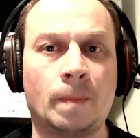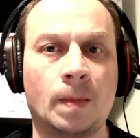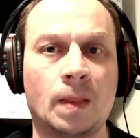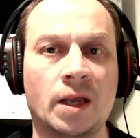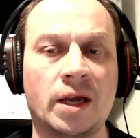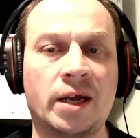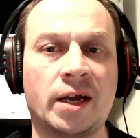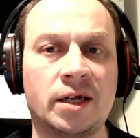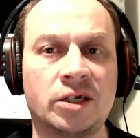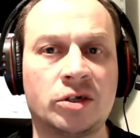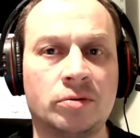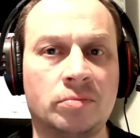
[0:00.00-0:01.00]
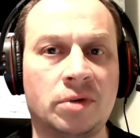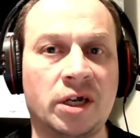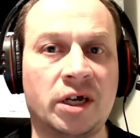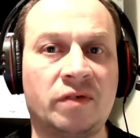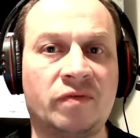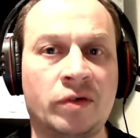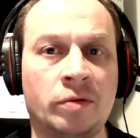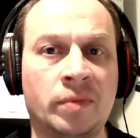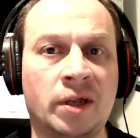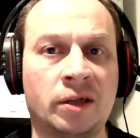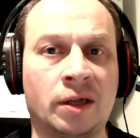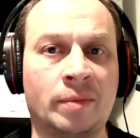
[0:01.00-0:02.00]
Hey guys, Dave from
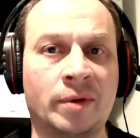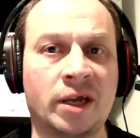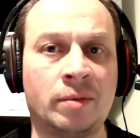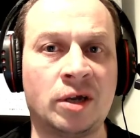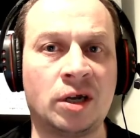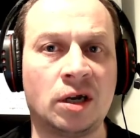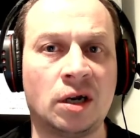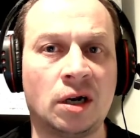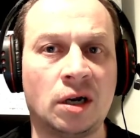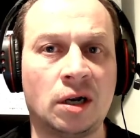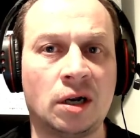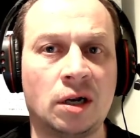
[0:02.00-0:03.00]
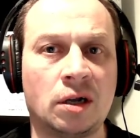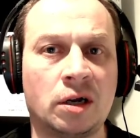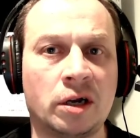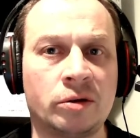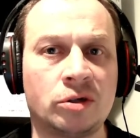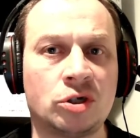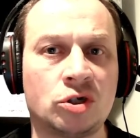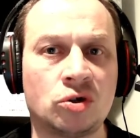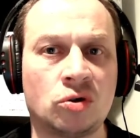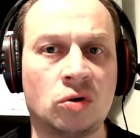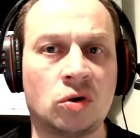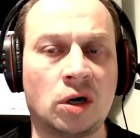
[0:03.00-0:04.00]
Hellhammer Gaming. Going to
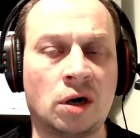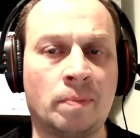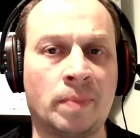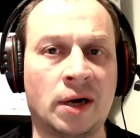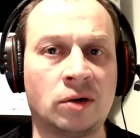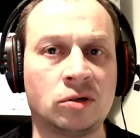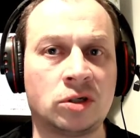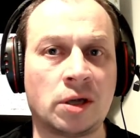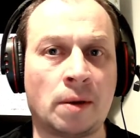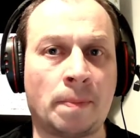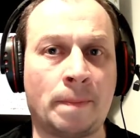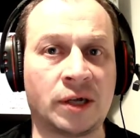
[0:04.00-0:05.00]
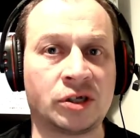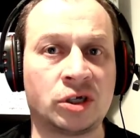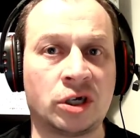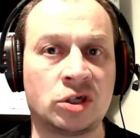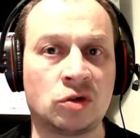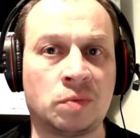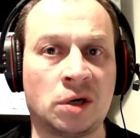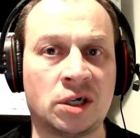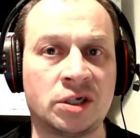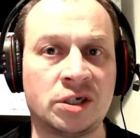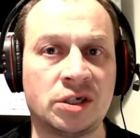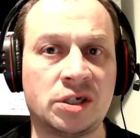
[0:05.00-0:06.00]
talk about a battle I took part
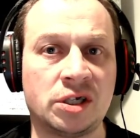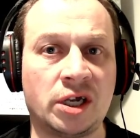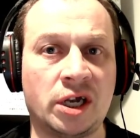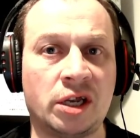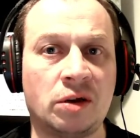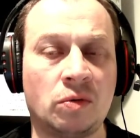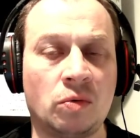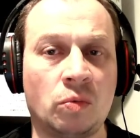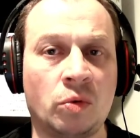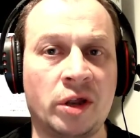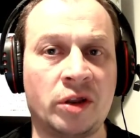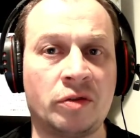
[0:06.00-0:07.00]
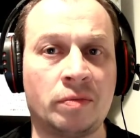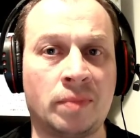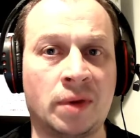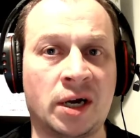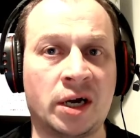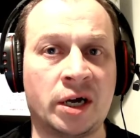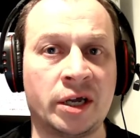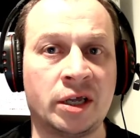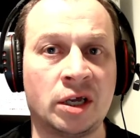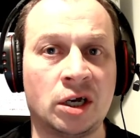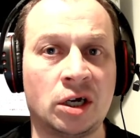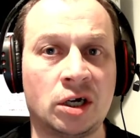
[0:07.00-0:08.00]
in today with my
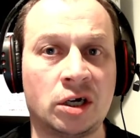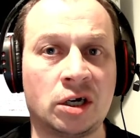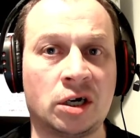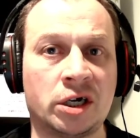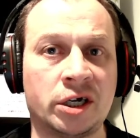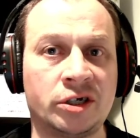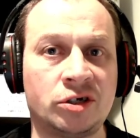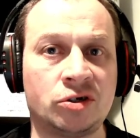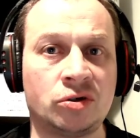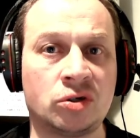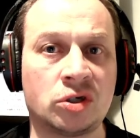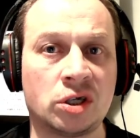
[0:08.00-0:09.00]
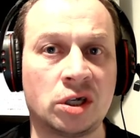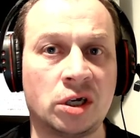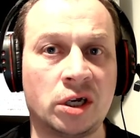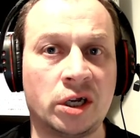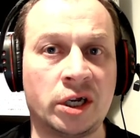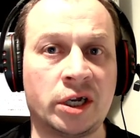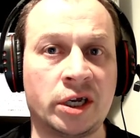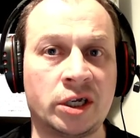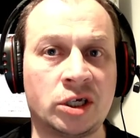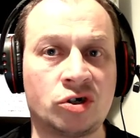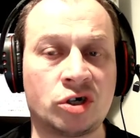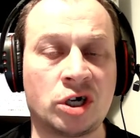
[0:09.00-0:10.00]
Dark Angels
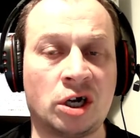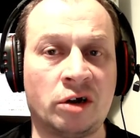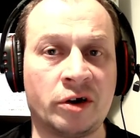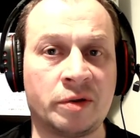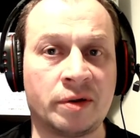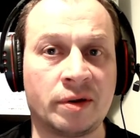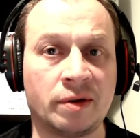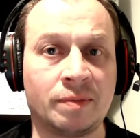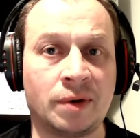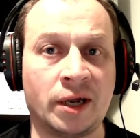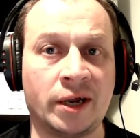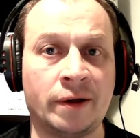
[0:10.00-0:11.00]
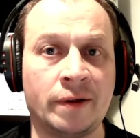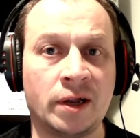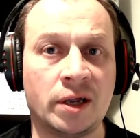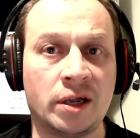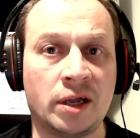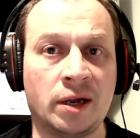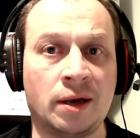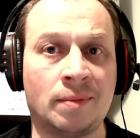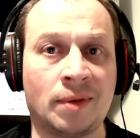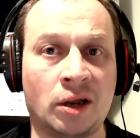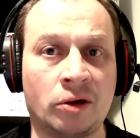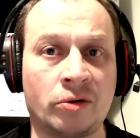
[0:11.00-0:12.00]
against Drukhari Player in my
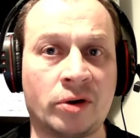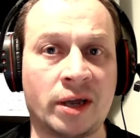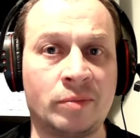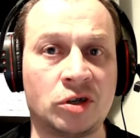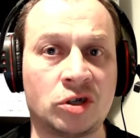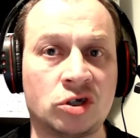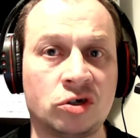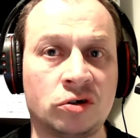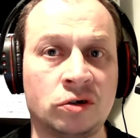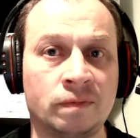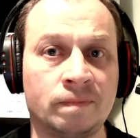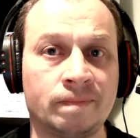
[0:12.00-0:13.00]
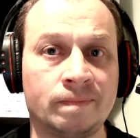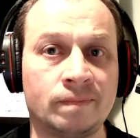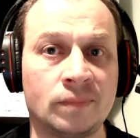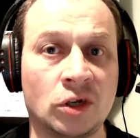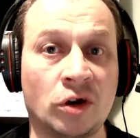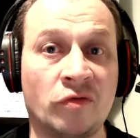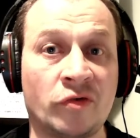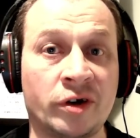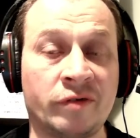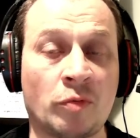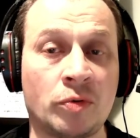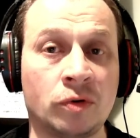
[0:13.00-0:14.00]
local gaming store over in
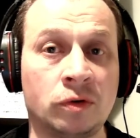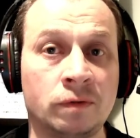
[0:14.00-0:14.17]
Liverpool.